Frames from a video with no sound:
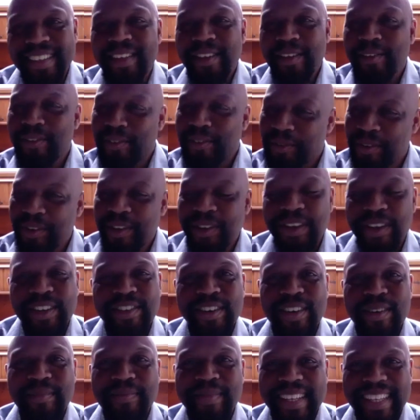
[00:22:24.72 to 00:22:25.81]
Okay.
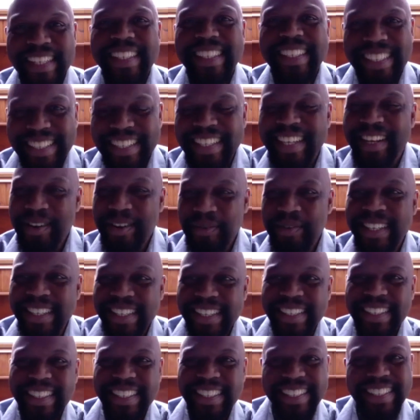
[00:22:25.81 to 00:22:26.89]
so, well
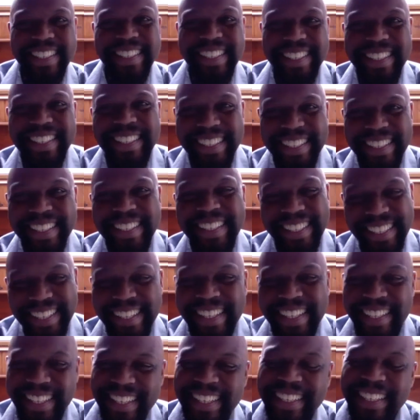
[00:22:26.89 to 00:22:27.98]
done. Yeah.
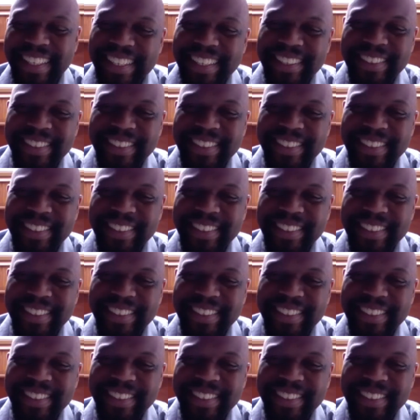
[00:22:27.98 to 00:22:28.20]
Okay.